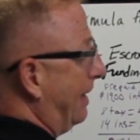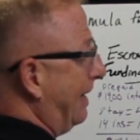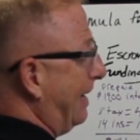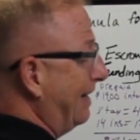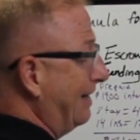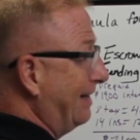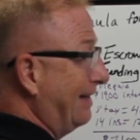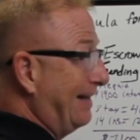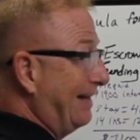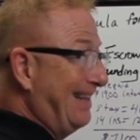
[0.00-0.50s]

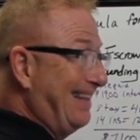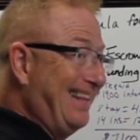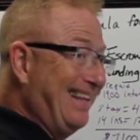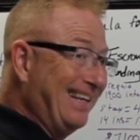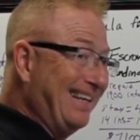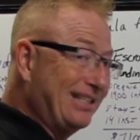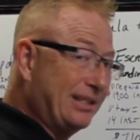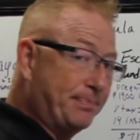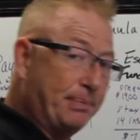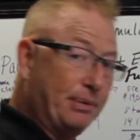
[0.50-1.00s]
in
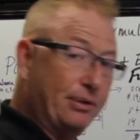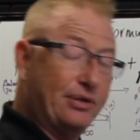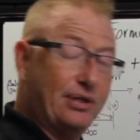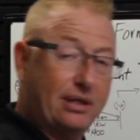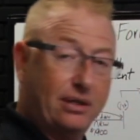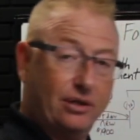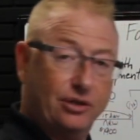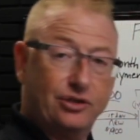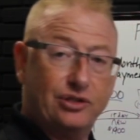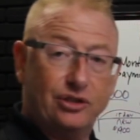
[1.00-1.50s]
this
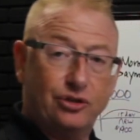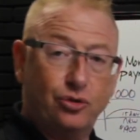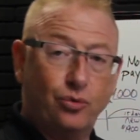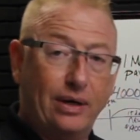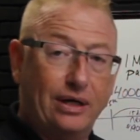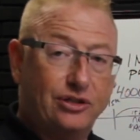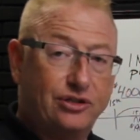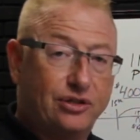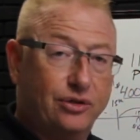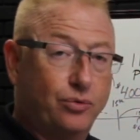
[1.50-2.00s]
particular
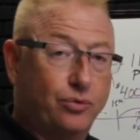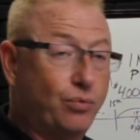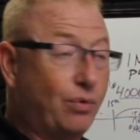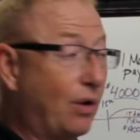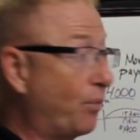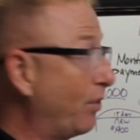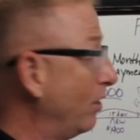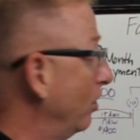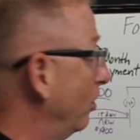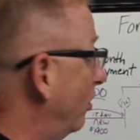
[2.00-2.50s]
situation,
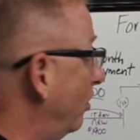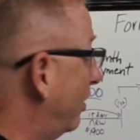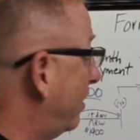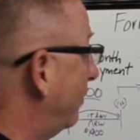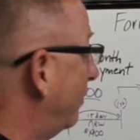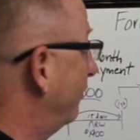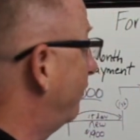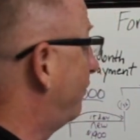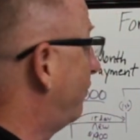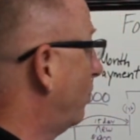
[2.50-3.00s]
what we're
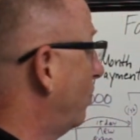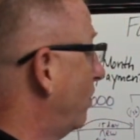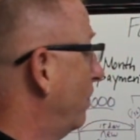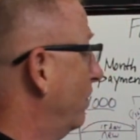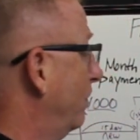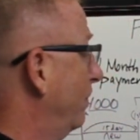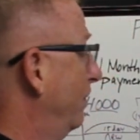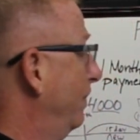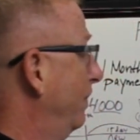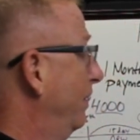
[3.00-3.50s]
looking
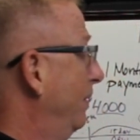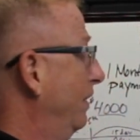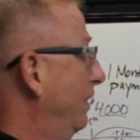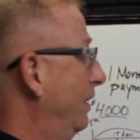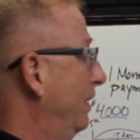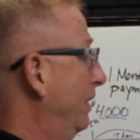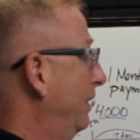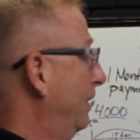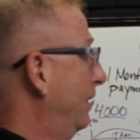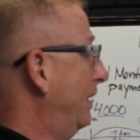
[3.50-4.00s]
for
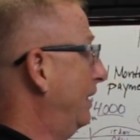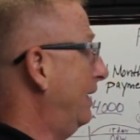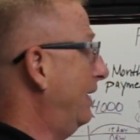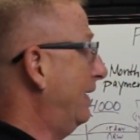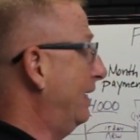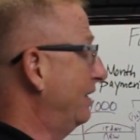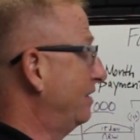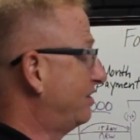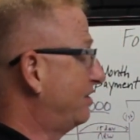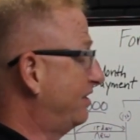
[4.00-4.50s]

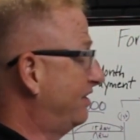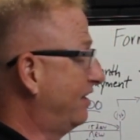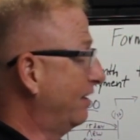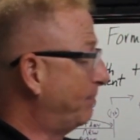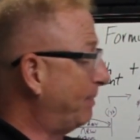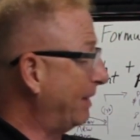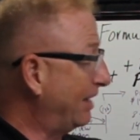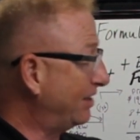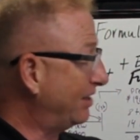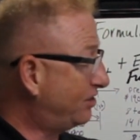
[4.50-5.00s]
is the
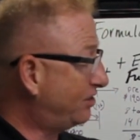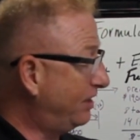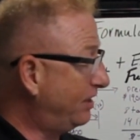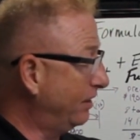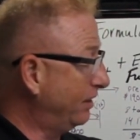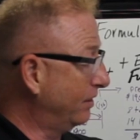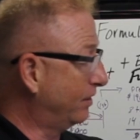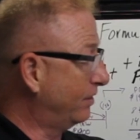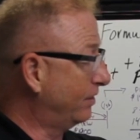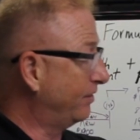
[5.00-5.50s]
best
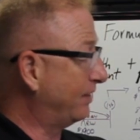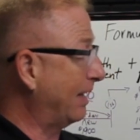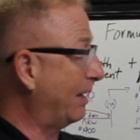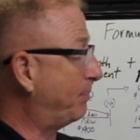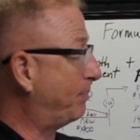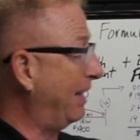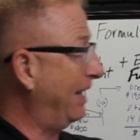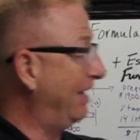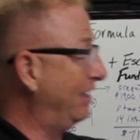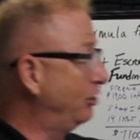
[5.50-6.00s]
deal
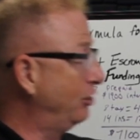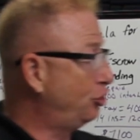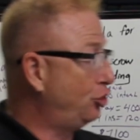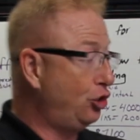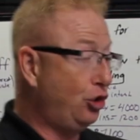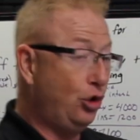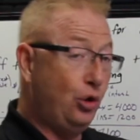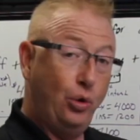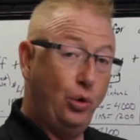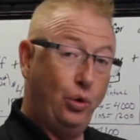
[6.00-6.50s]
that
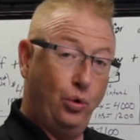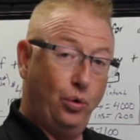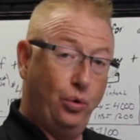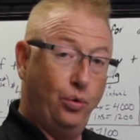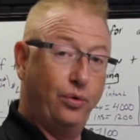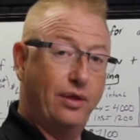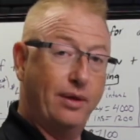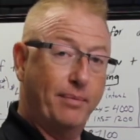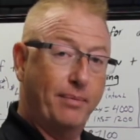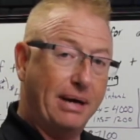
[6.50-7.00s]
pays
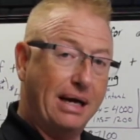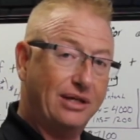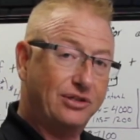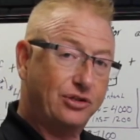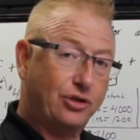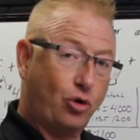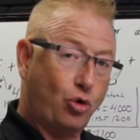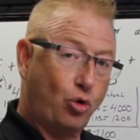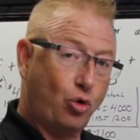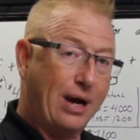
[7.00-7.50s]
you the
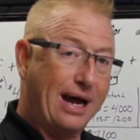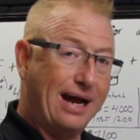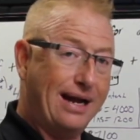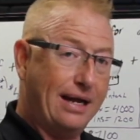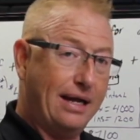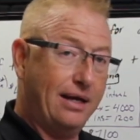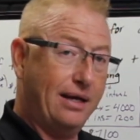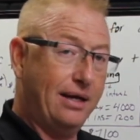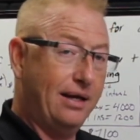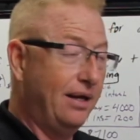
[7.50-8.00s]
best
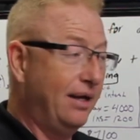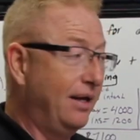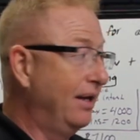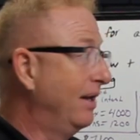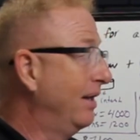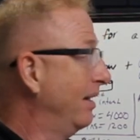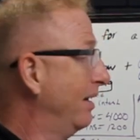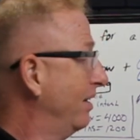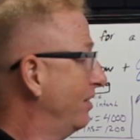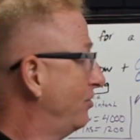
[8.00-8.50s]
credit
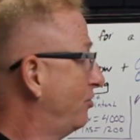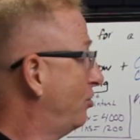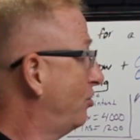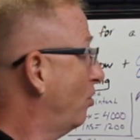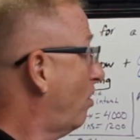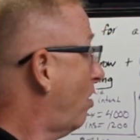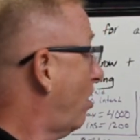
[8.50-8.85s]
to